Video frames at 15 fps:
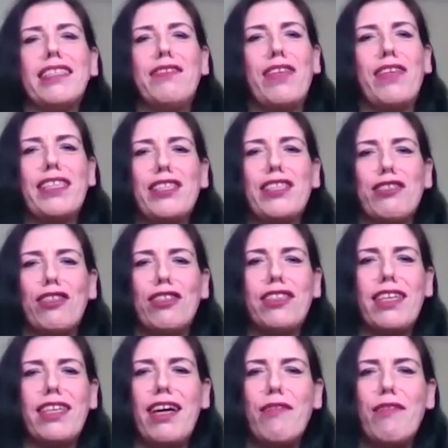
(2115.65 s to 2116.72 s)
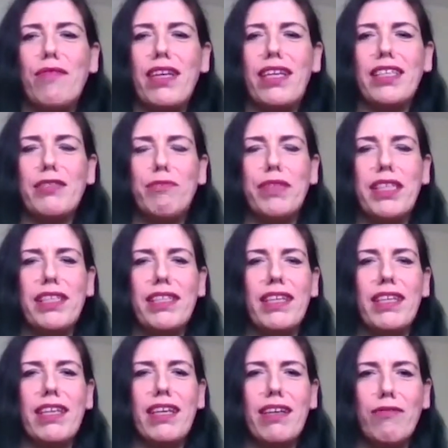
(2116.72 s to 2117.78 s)
Thanks, Zush. Um, it's been
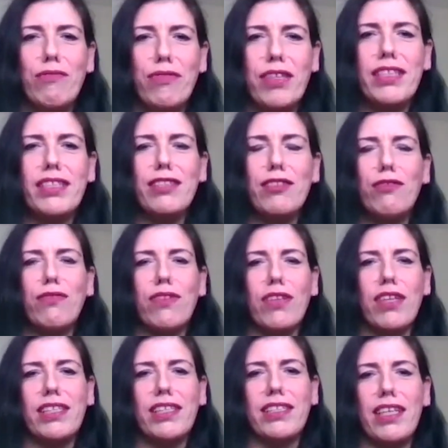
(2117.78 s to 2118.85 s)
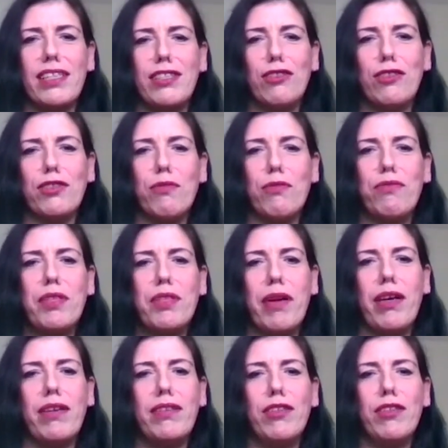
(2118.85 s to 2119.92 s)
really lovely to get to know something
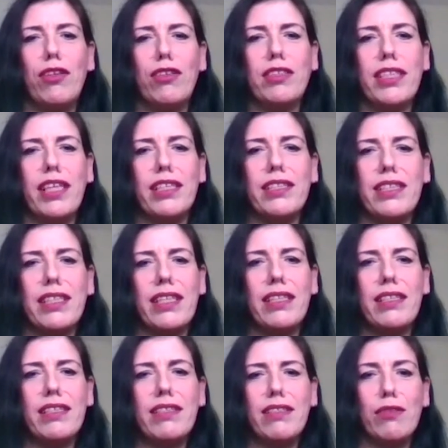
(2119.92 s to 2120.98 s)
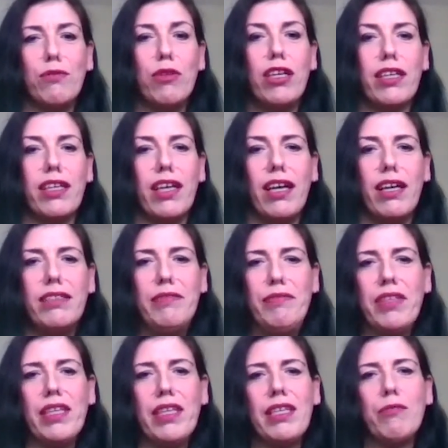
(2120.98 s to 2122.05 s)
about not only Andy, the worker,
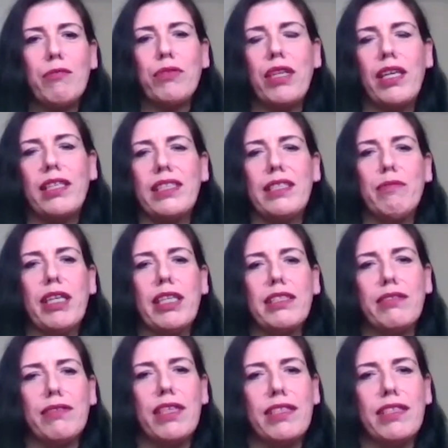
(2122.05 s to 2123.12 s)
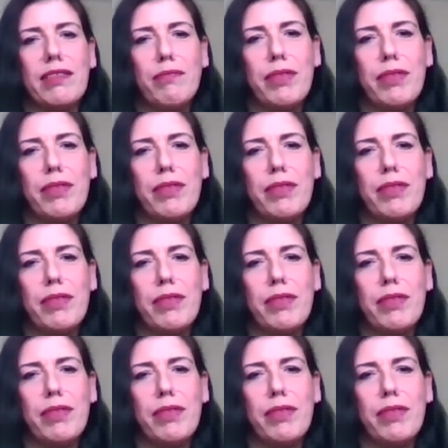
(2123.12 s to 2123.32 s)
but Andy, the man as well.